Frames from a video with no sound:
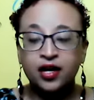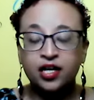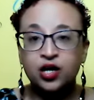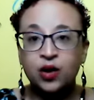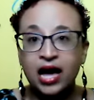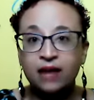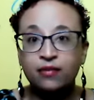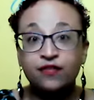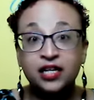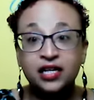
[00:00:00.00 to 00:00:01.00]
You know, I'm
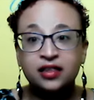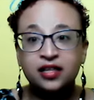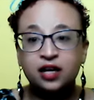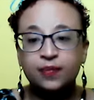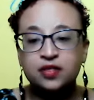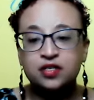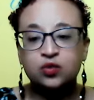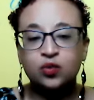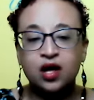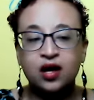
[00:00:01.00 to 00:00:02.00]
a feeding therapist
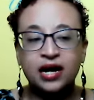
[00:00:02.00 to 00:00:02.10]
as well,